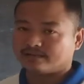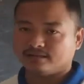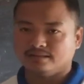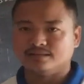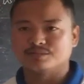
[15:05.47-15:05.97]

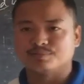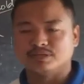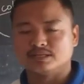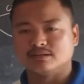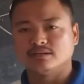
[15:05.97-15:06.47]
in this
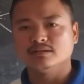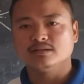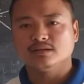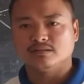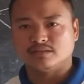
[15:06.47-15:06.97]

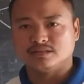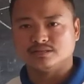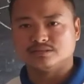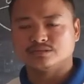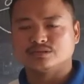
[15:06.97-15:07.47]
particular region.
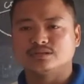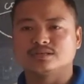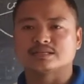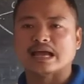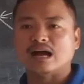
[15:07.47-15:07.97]
So this is
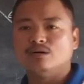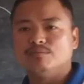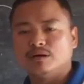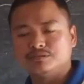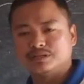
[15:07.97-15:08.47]
how
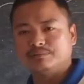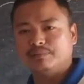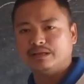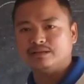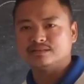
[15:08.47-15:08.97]
mountain
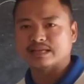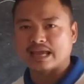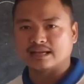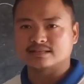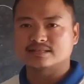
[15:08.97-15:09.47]
barriers
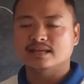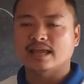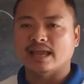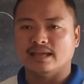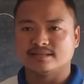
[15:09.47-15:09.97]
acts
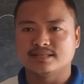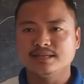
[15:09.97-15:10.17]
as the